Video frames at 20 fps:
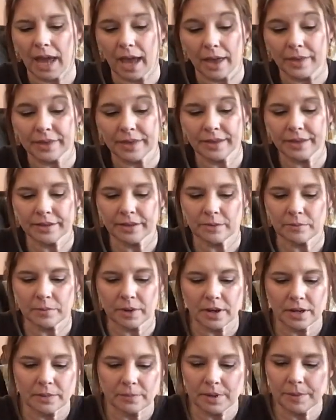These are
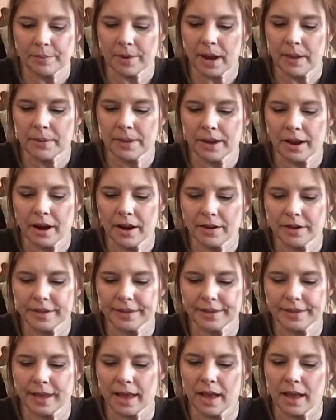going to be probably hard to
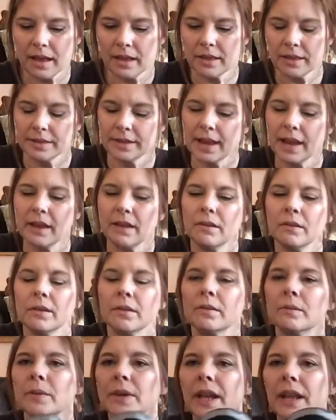sell. Now,
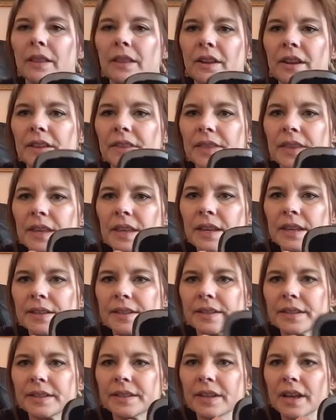when I look at this,
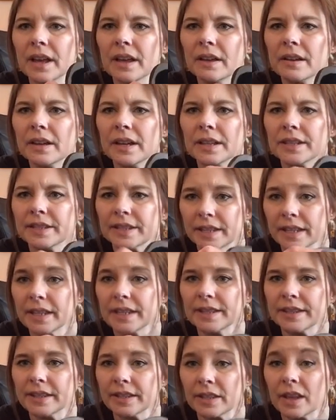the tongue,
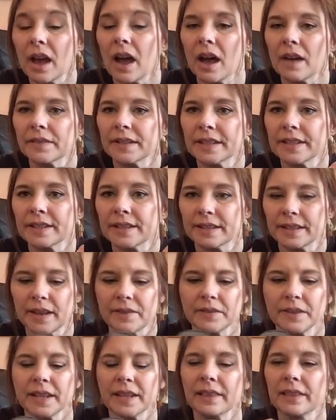it's soft. It's
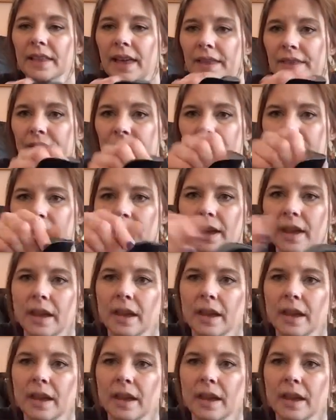definitely leather.